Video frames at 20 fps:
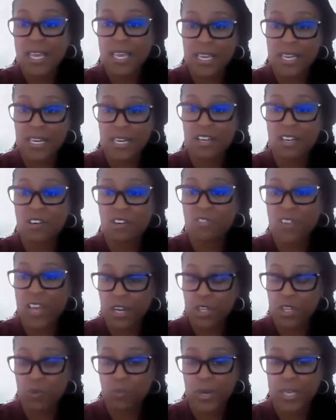and
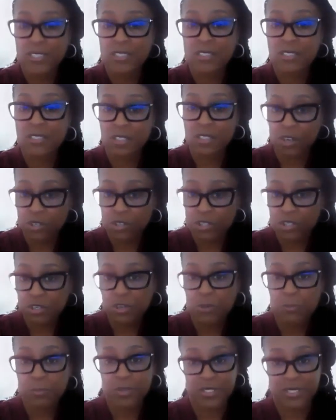evaluate
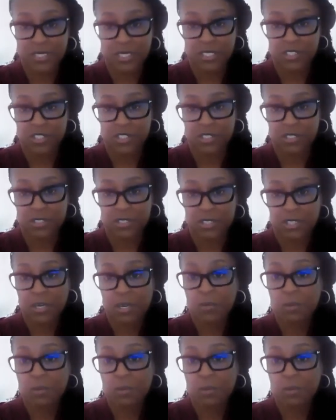surgical procedures